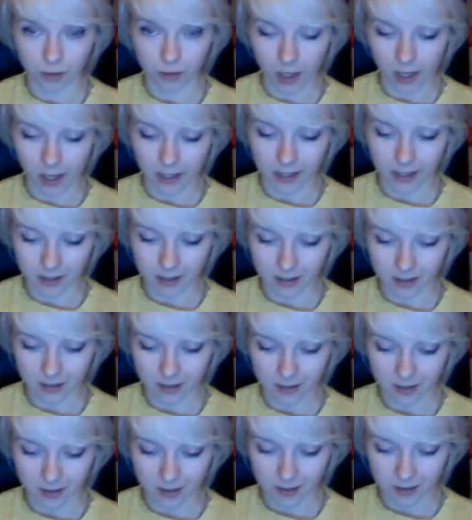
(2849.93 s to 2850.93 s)
like
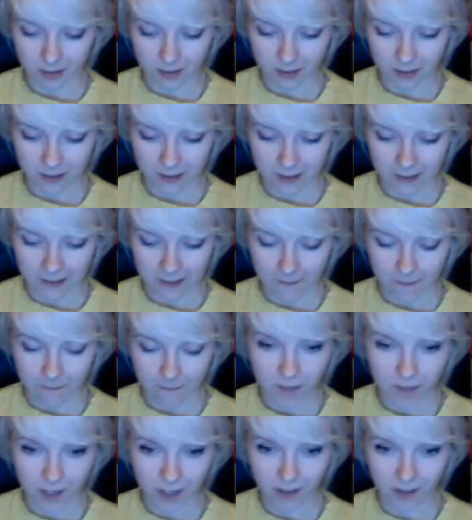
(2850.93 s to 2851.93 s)

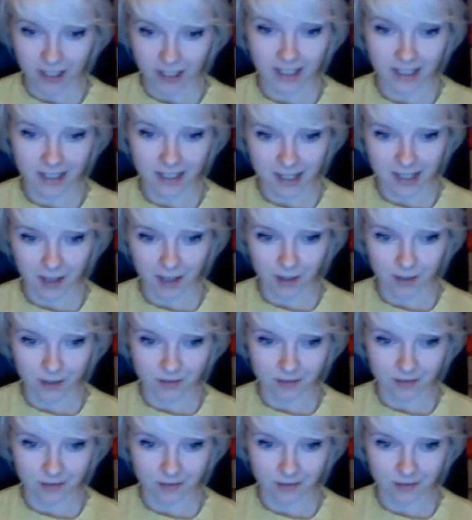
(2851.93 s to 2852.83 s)
figuring things out.